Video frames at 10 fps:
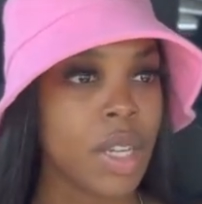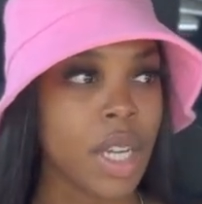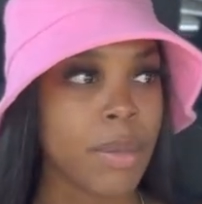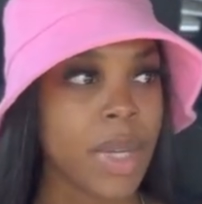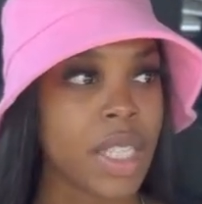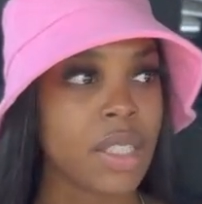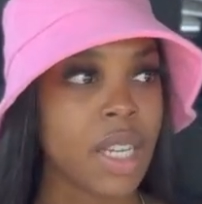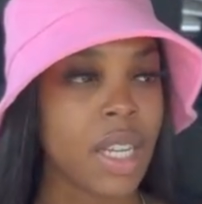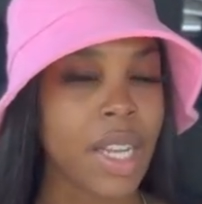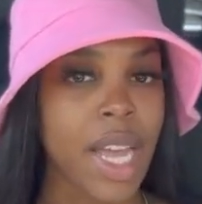I'm about to
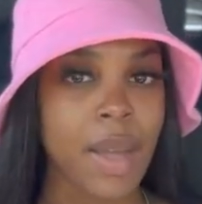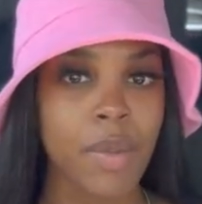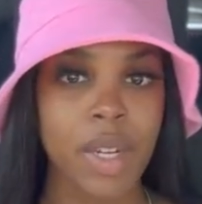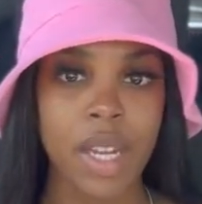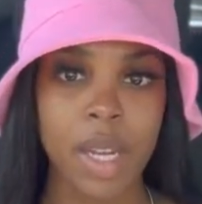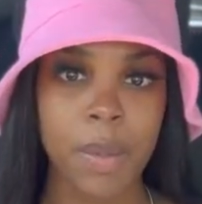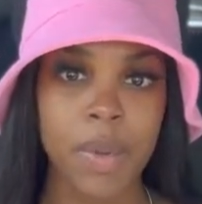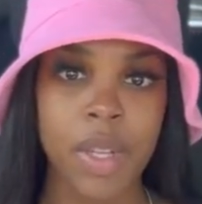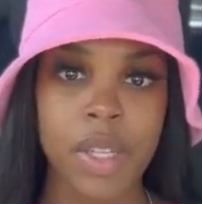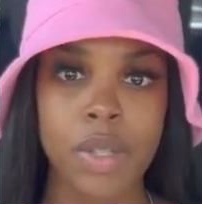collab with a
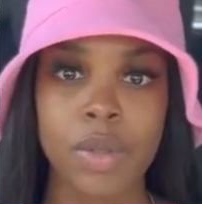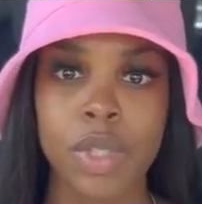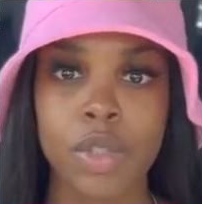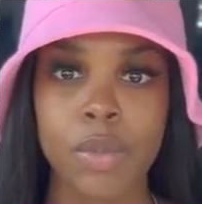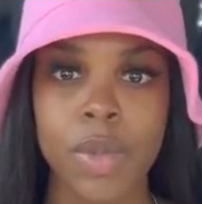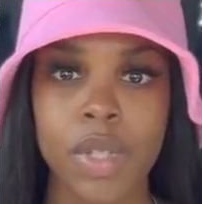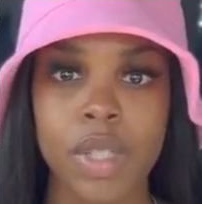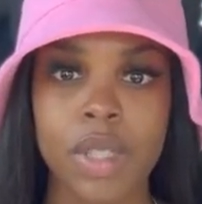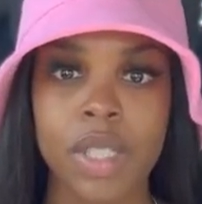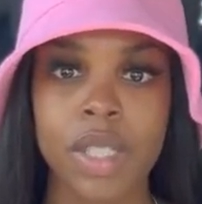couple of
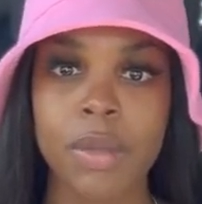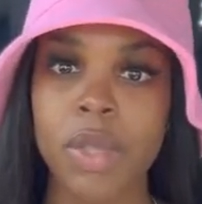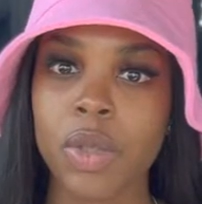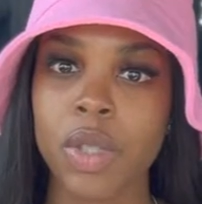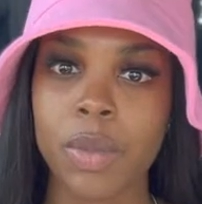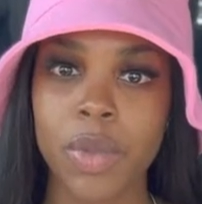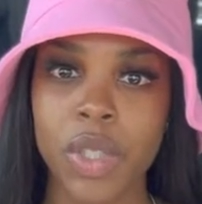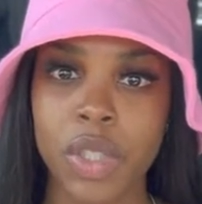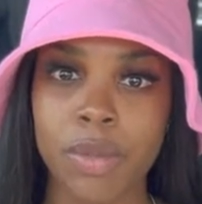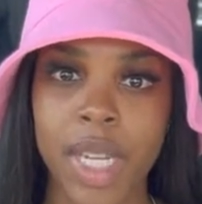YouTubers, some
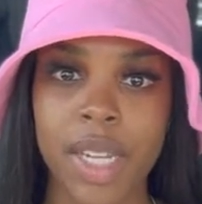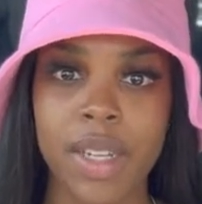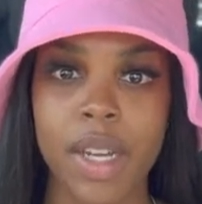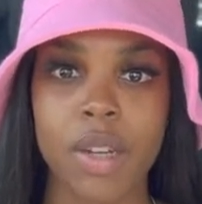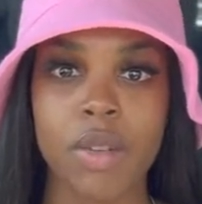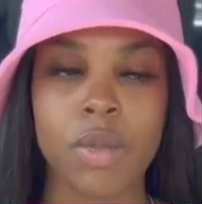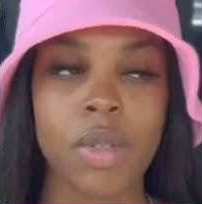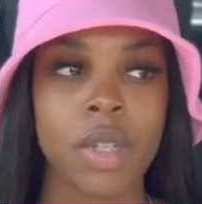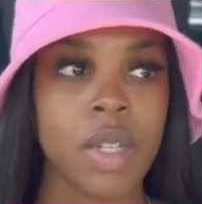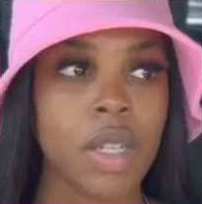YouTubers you may know,
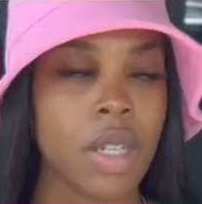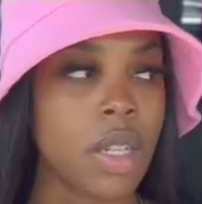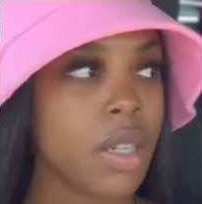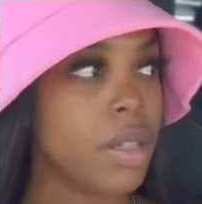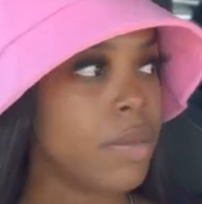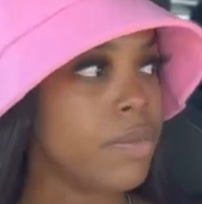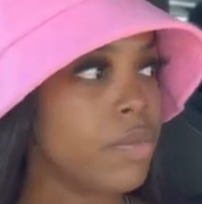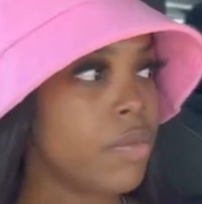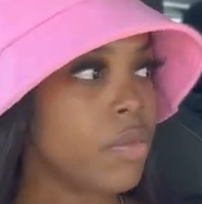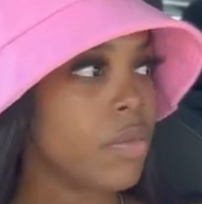
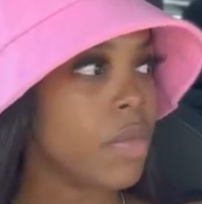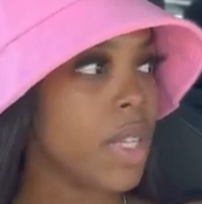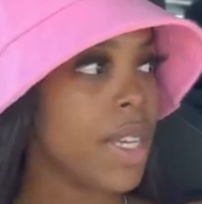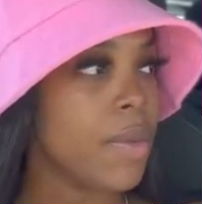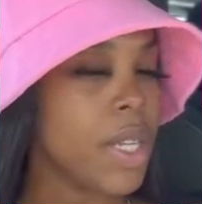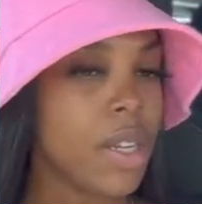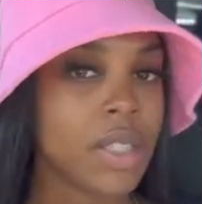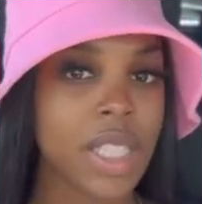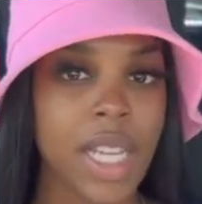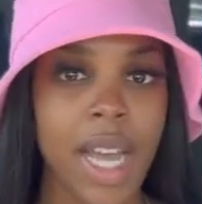and we're
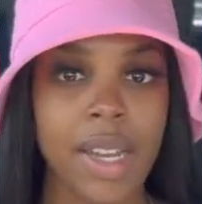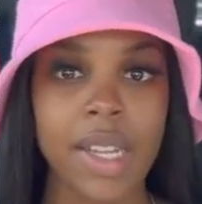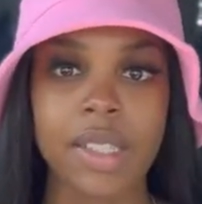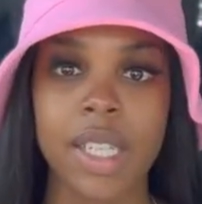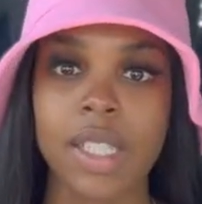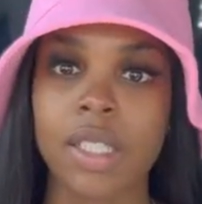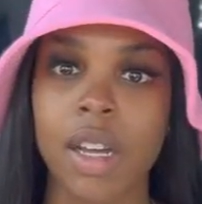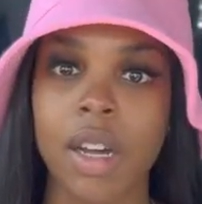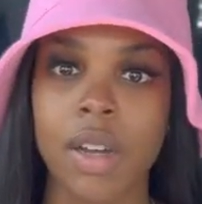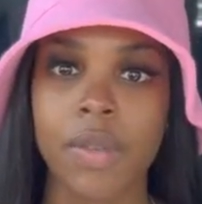gonna see how that takes
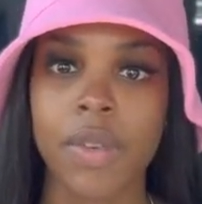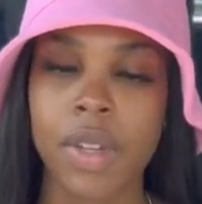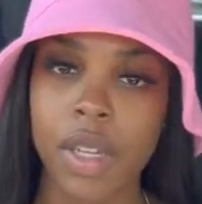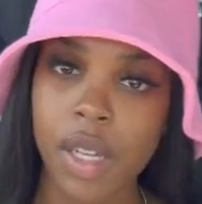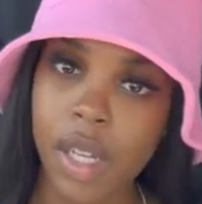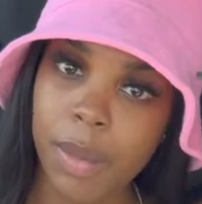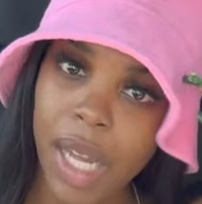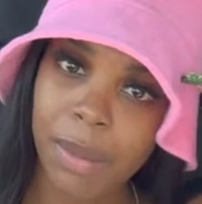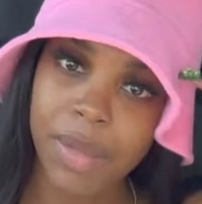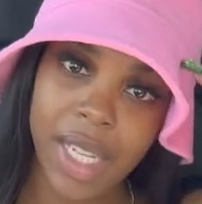off.
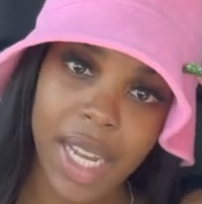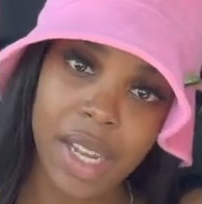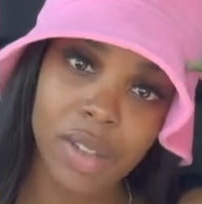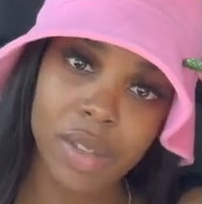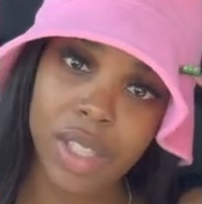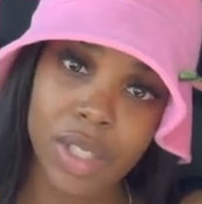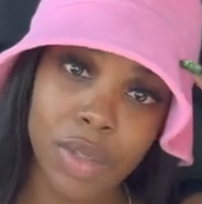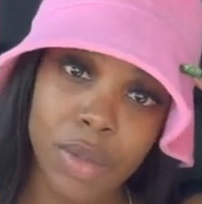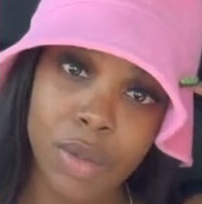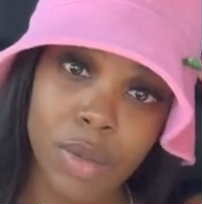I'm down to
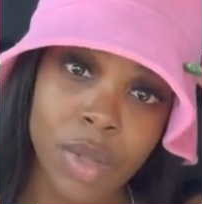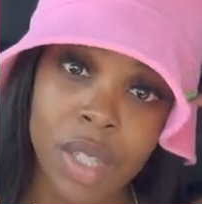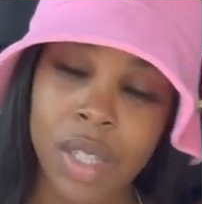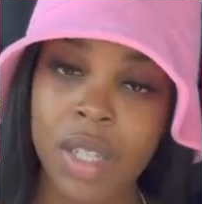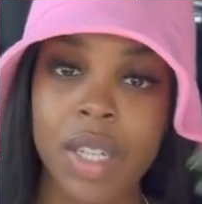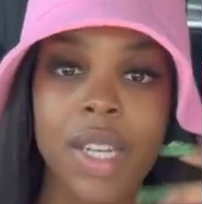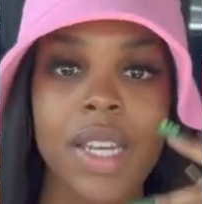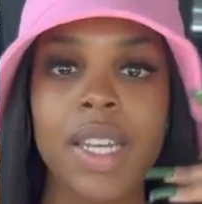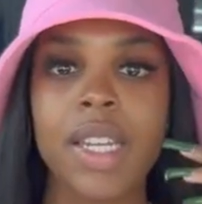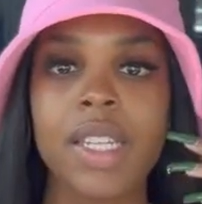do
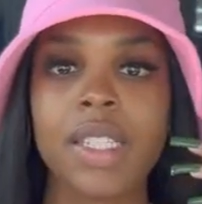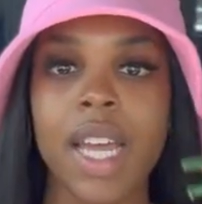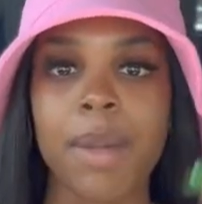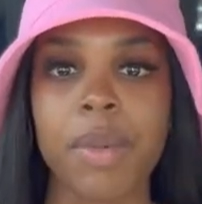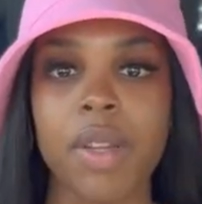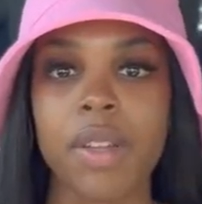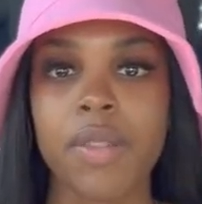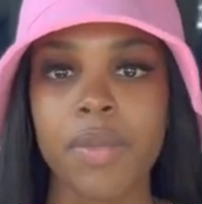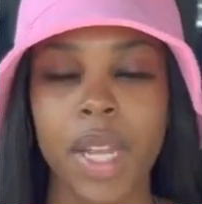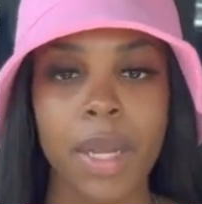any type
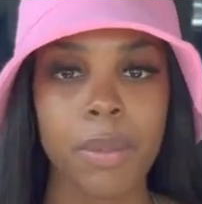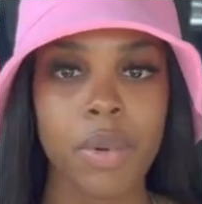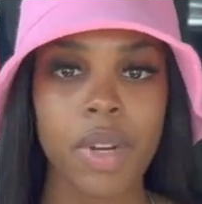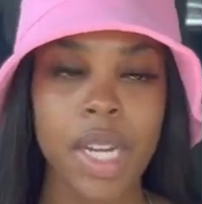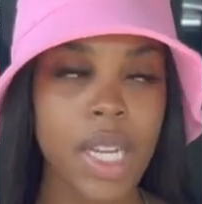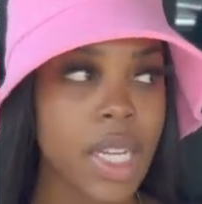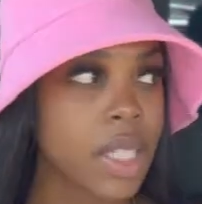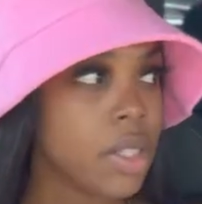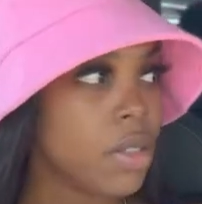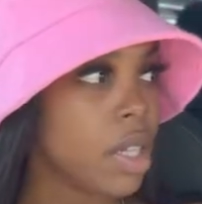of like
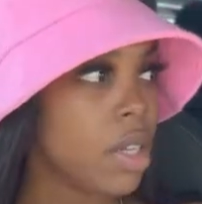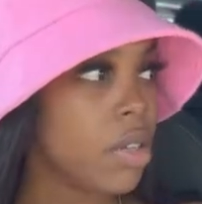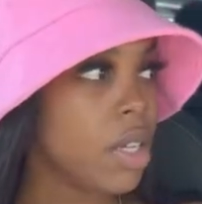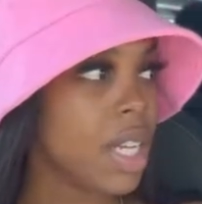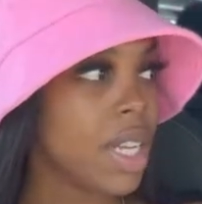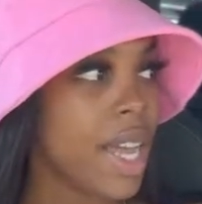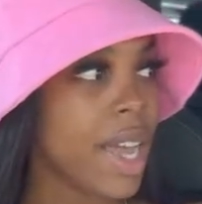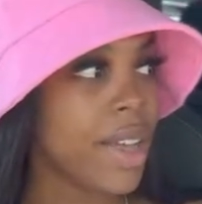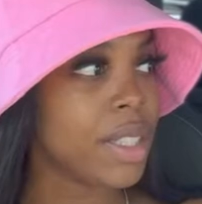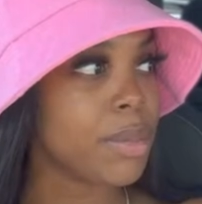pranks, you know,
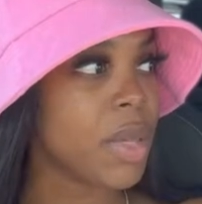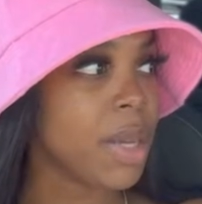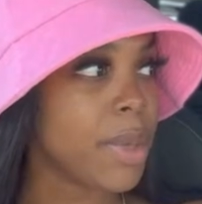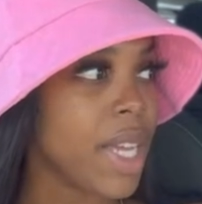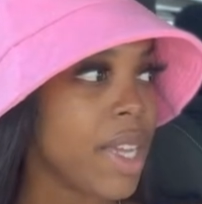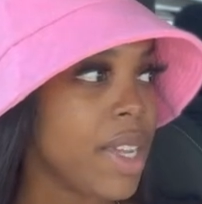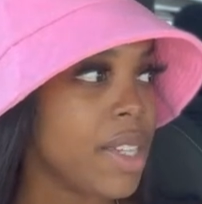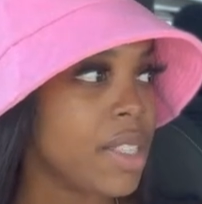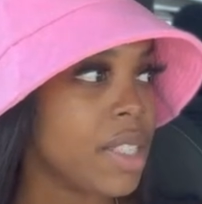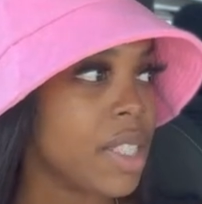collabs,
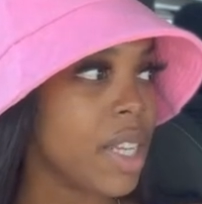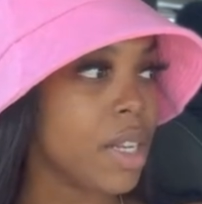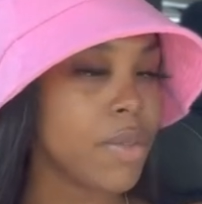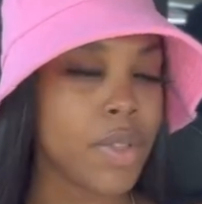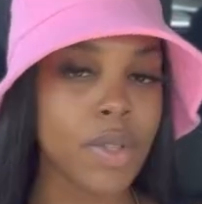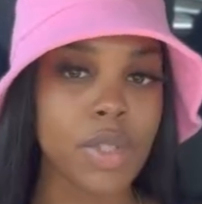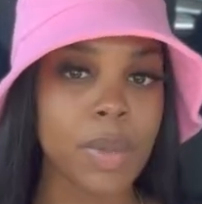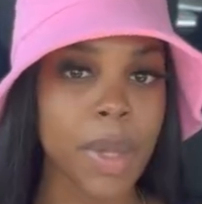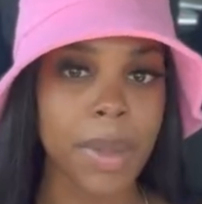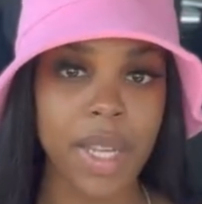mukbangs,
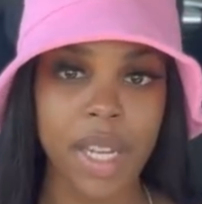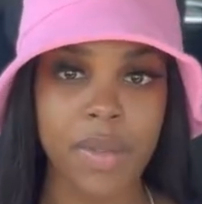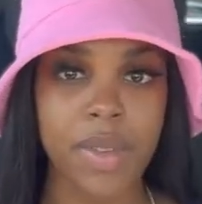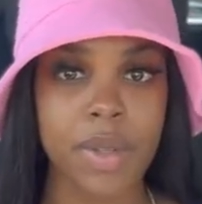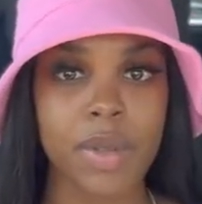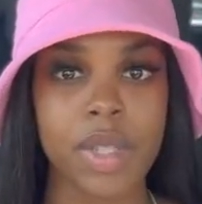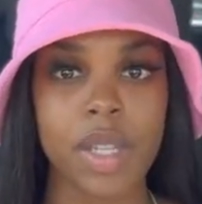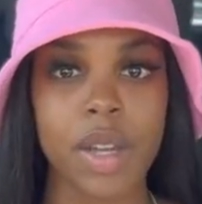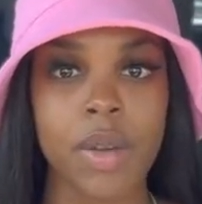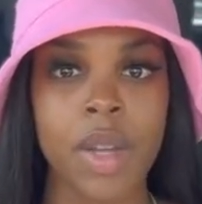interviews, public interviews.
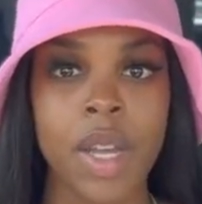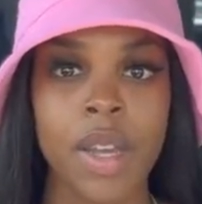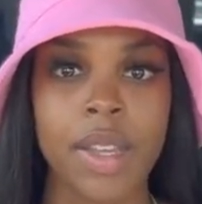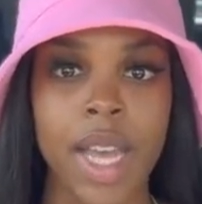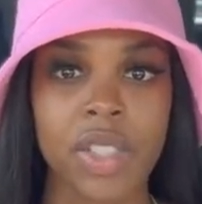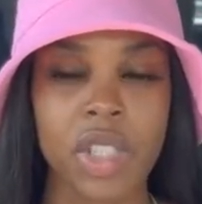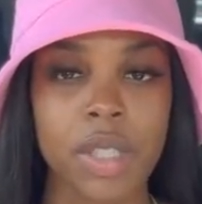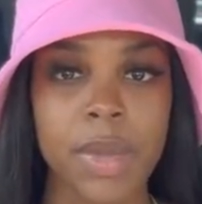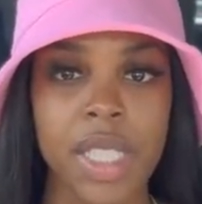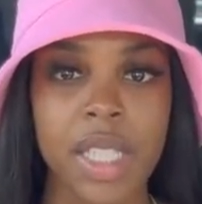So yeah, I
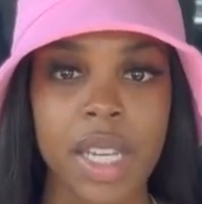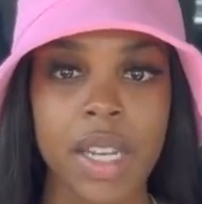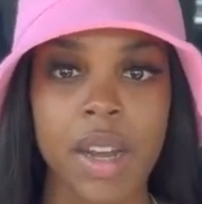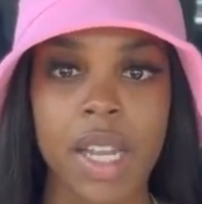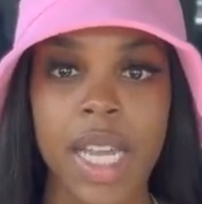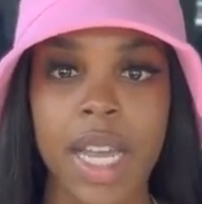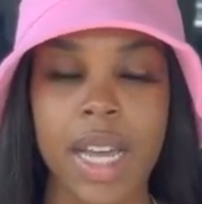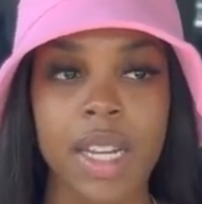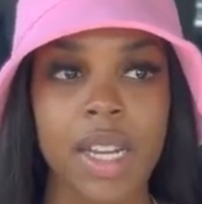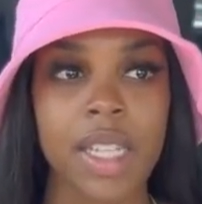should be seeing all that
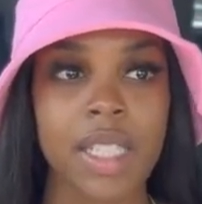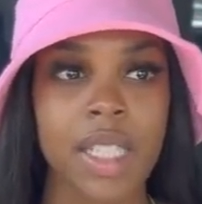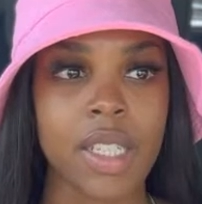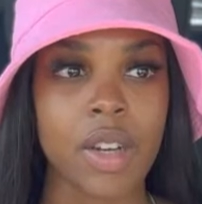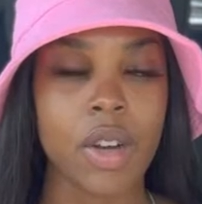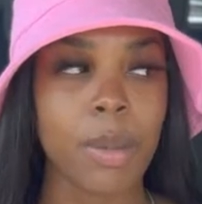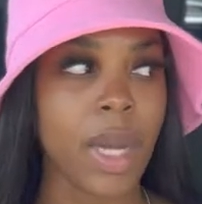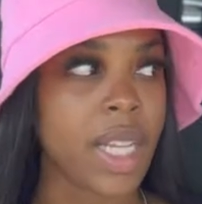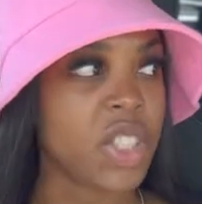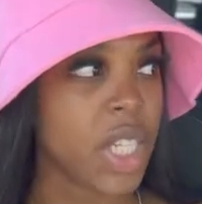kind of content on
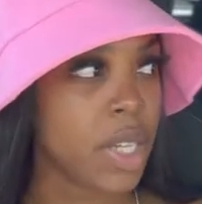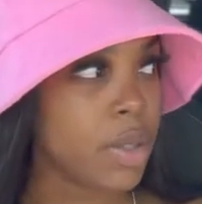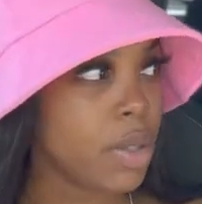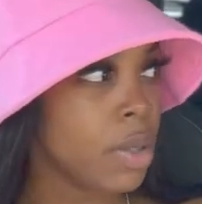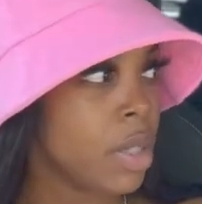my channel.